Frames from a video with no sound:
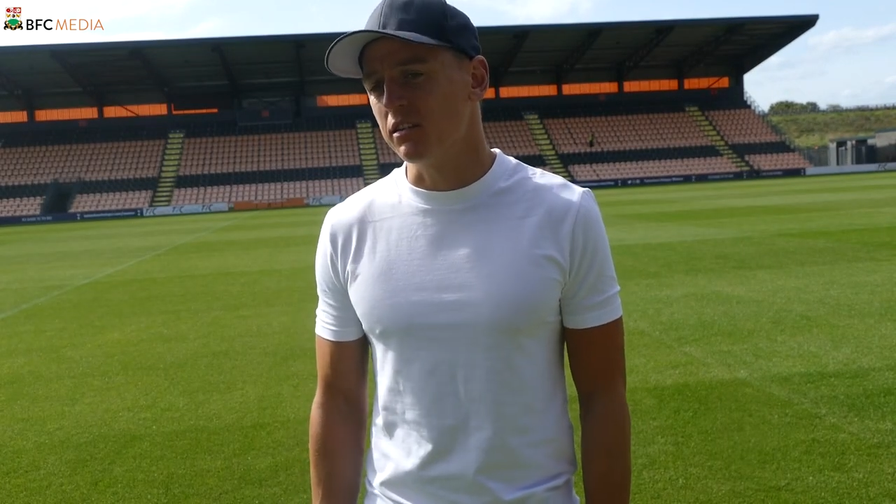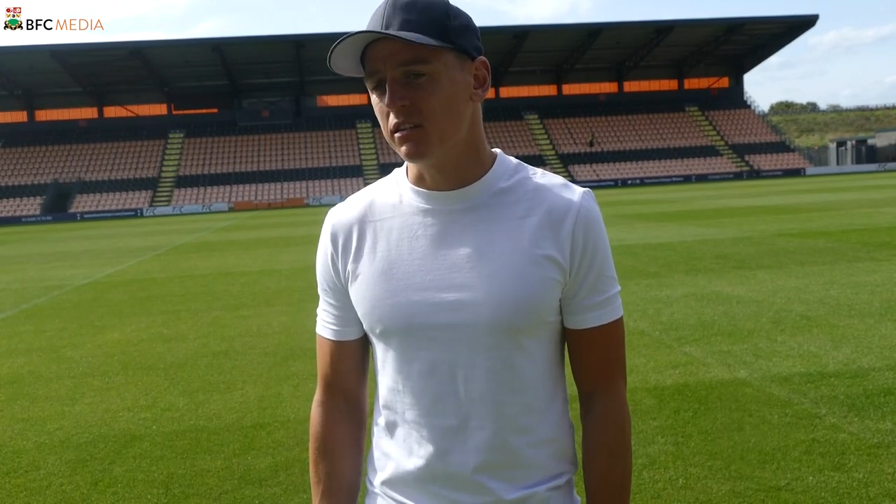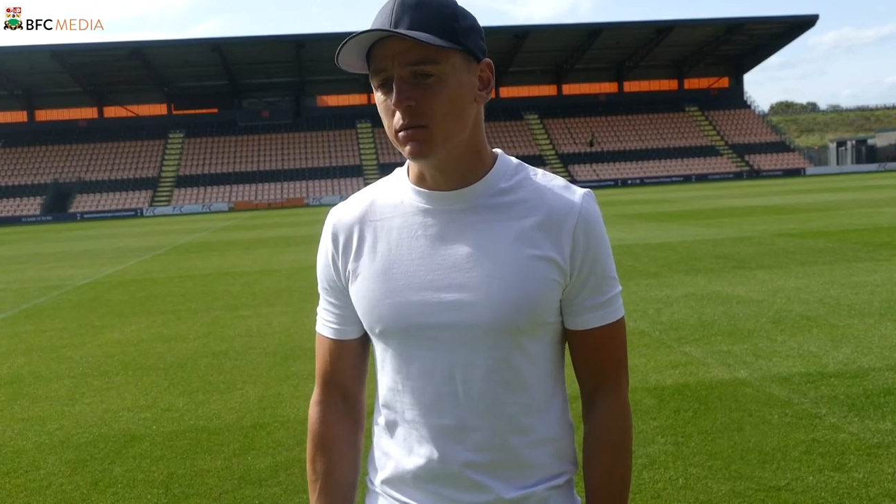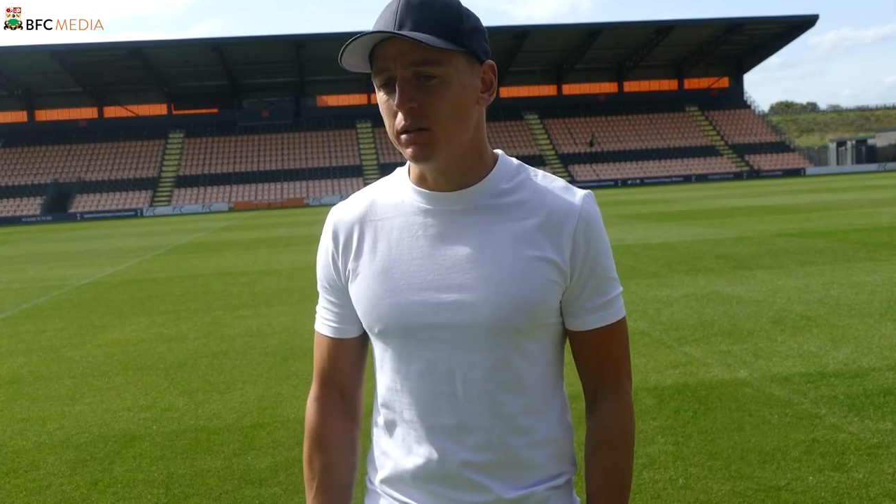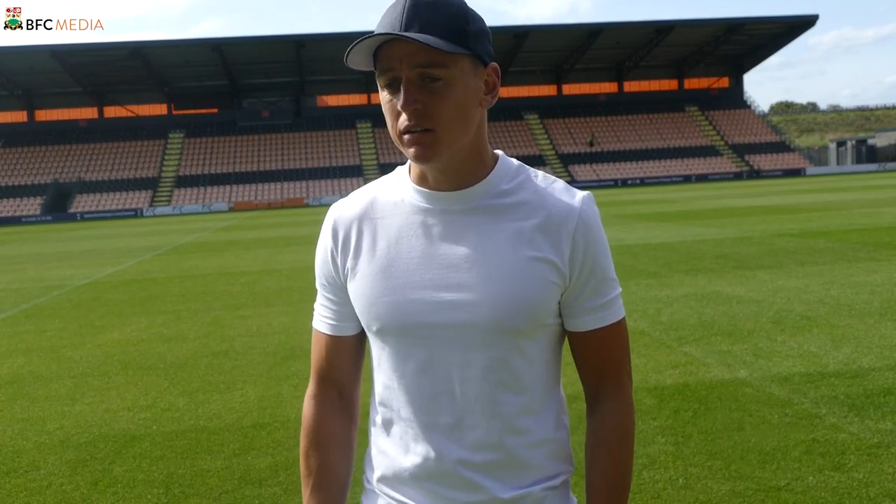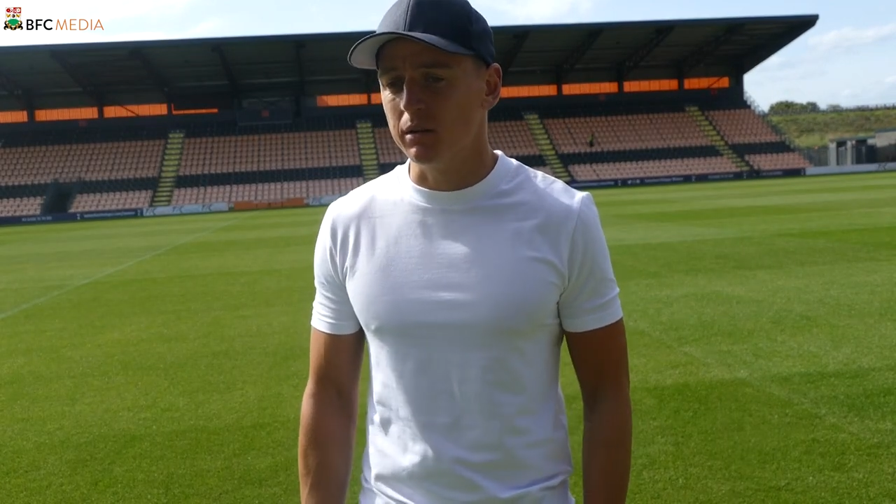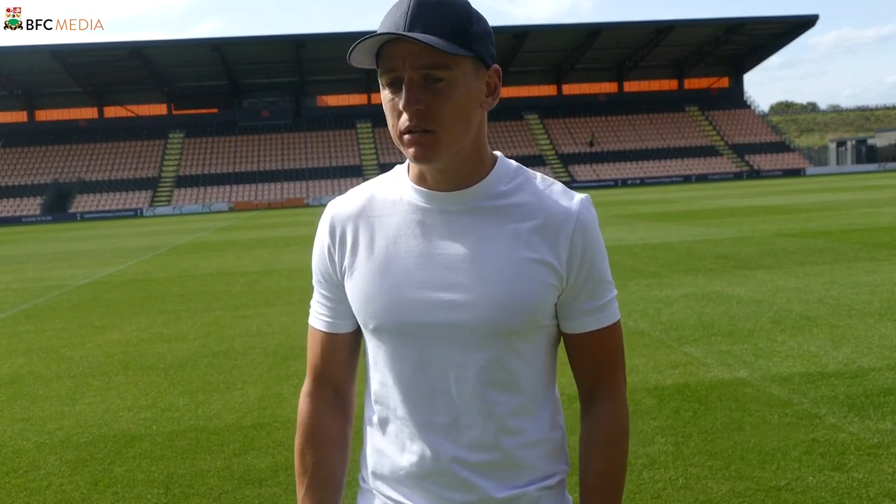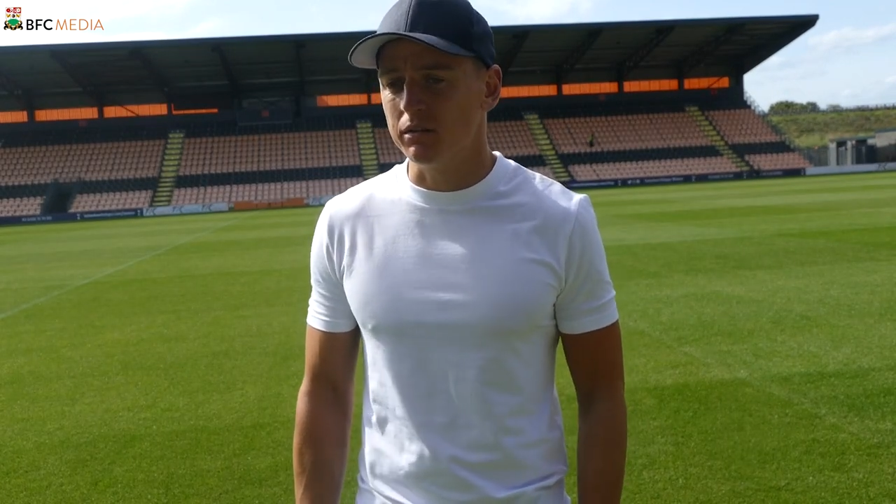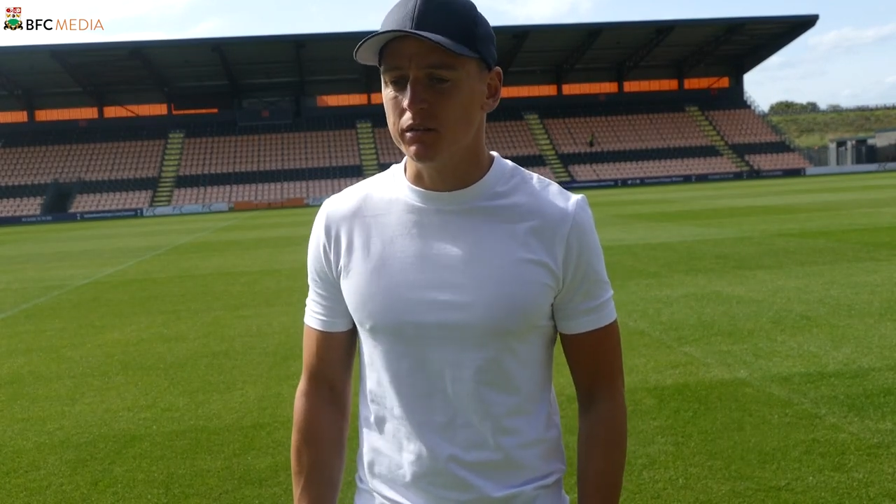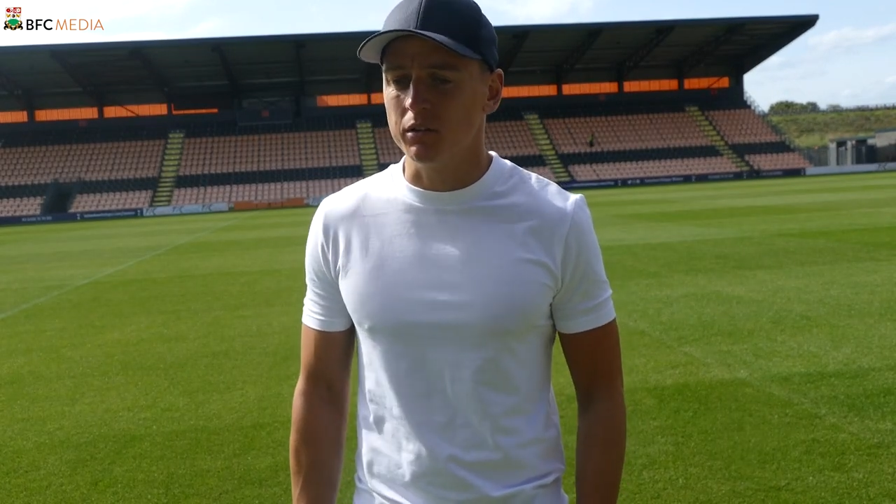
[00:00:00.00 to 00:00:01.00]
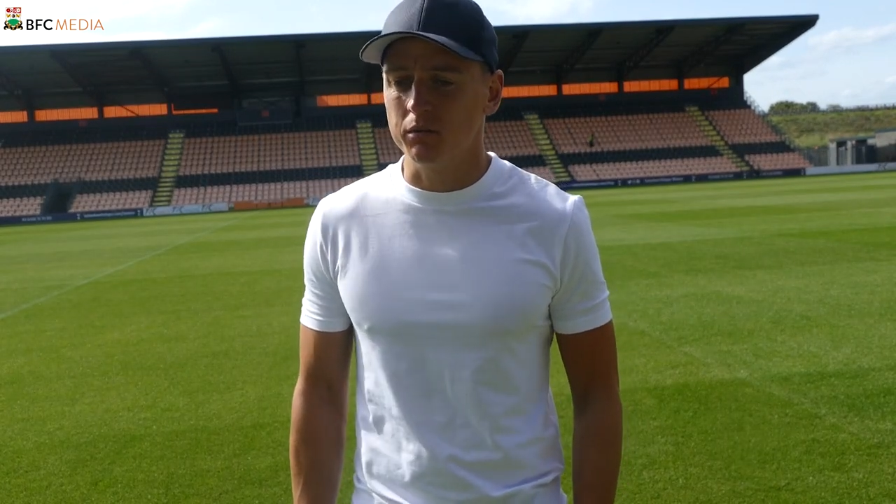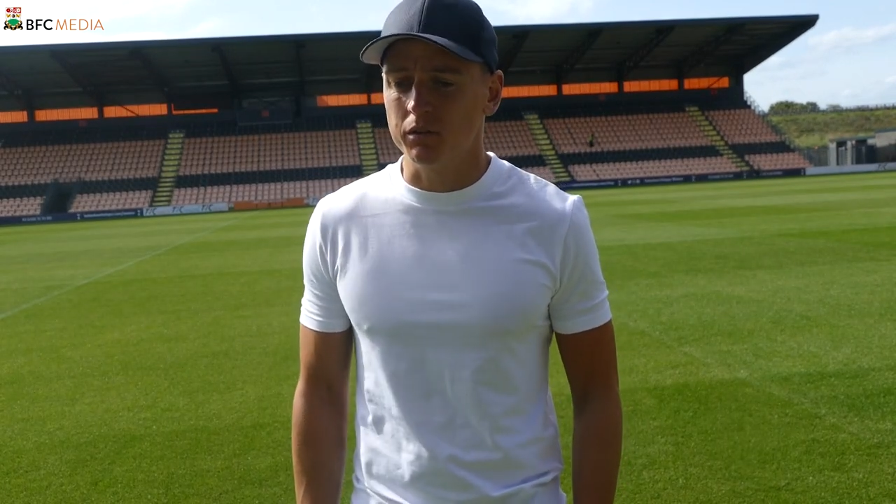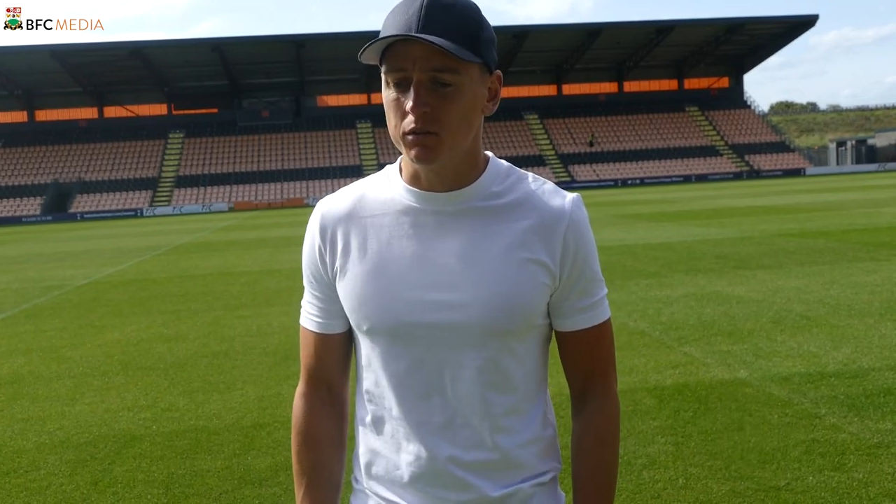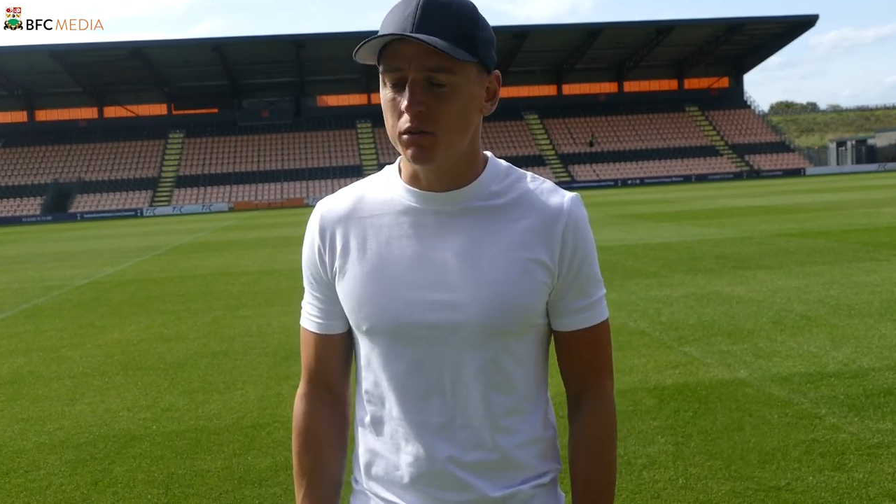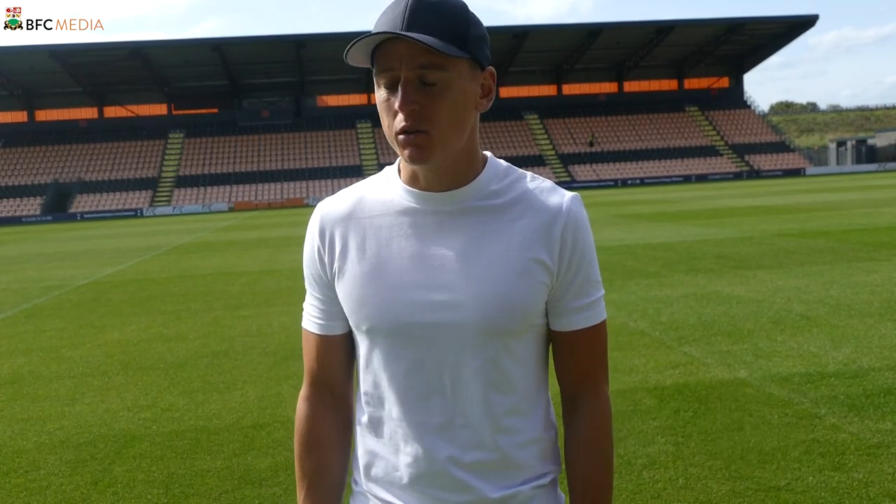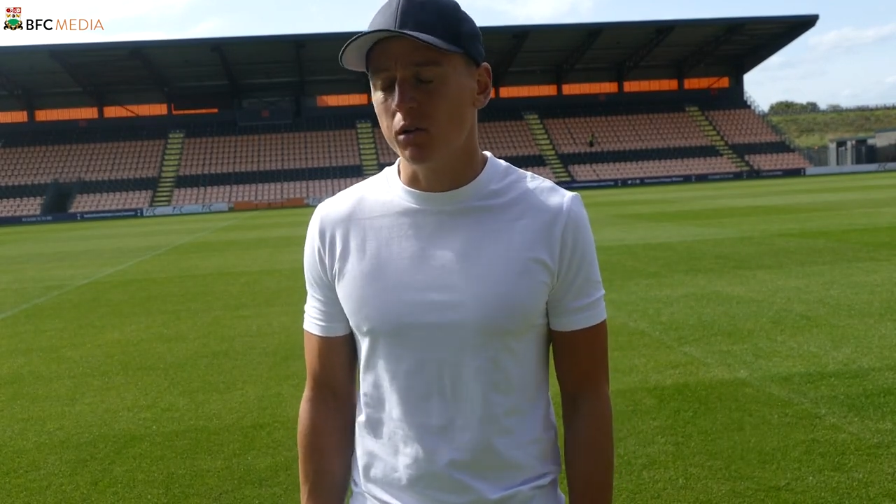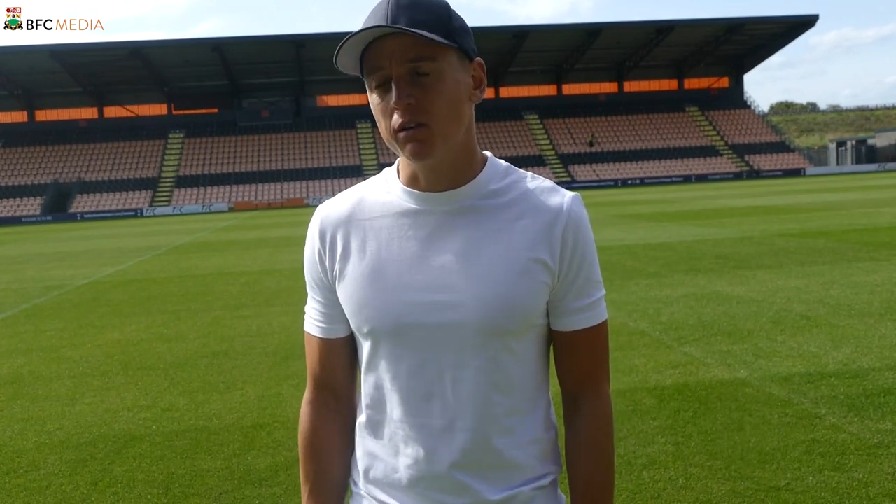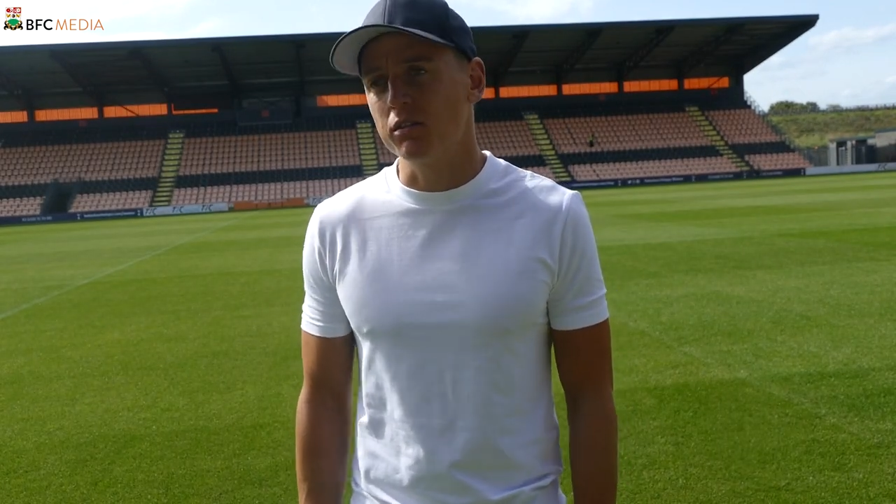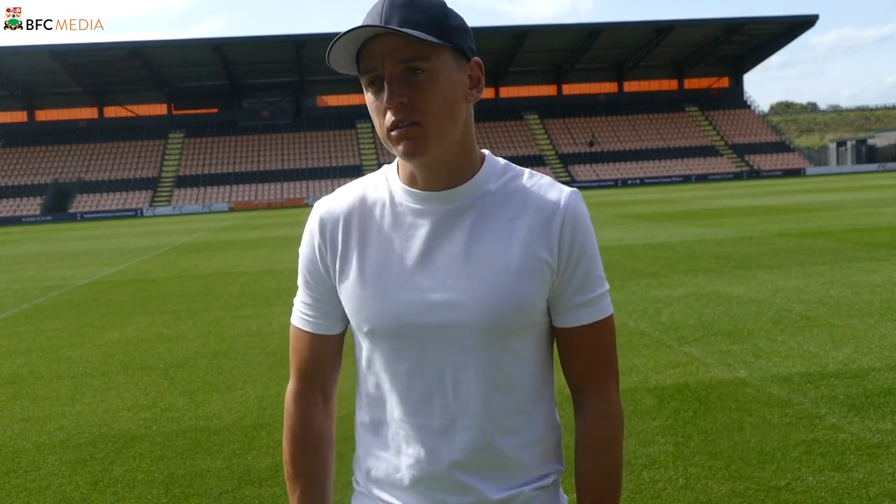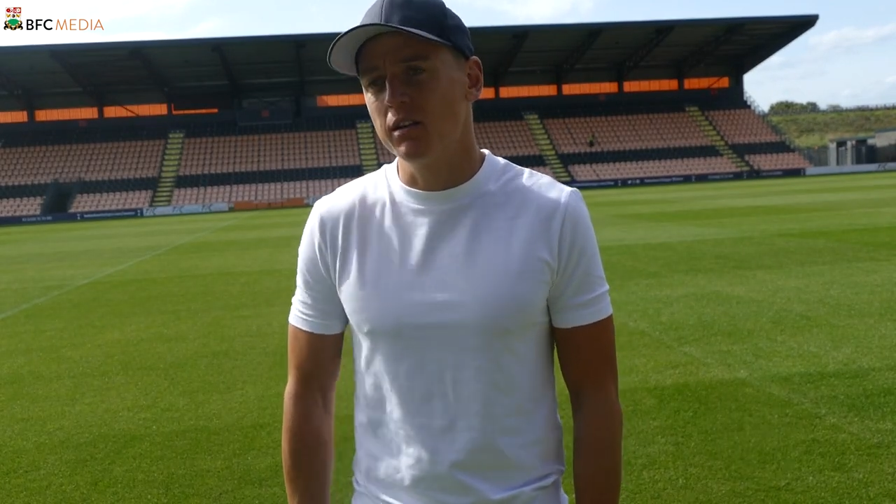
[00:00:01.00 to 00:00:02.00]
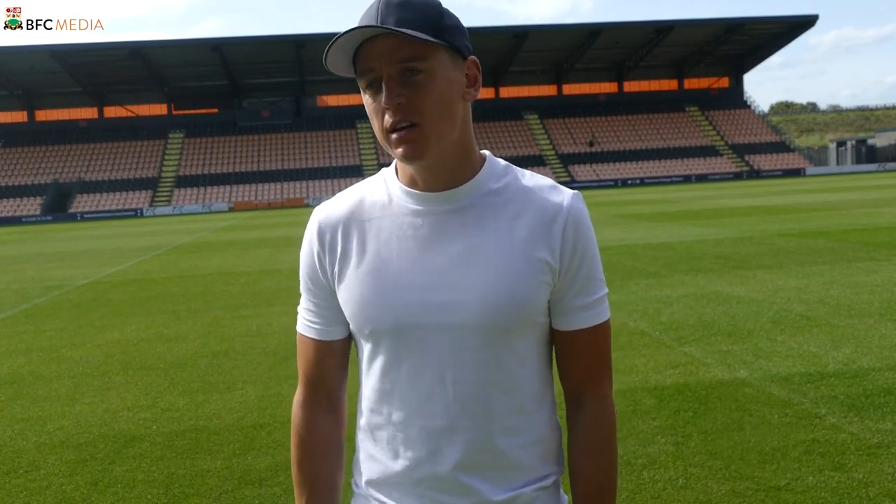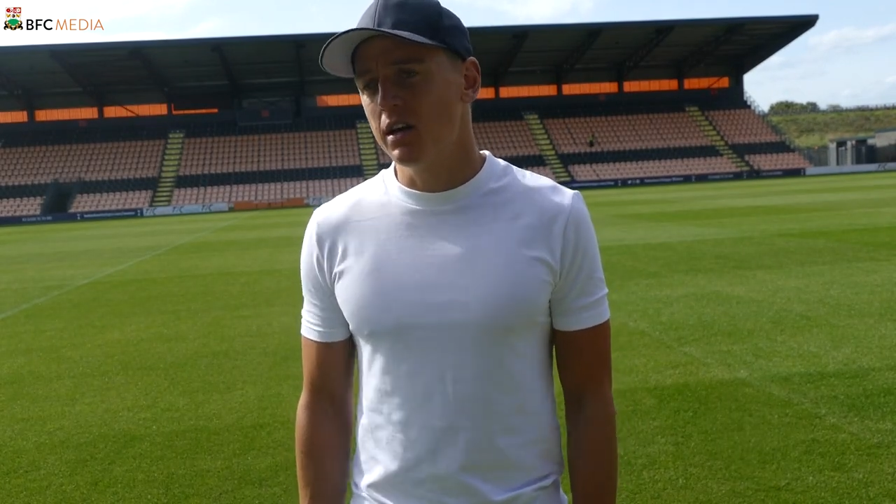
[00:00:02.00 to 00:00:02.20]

and when he gave me the phone call, I was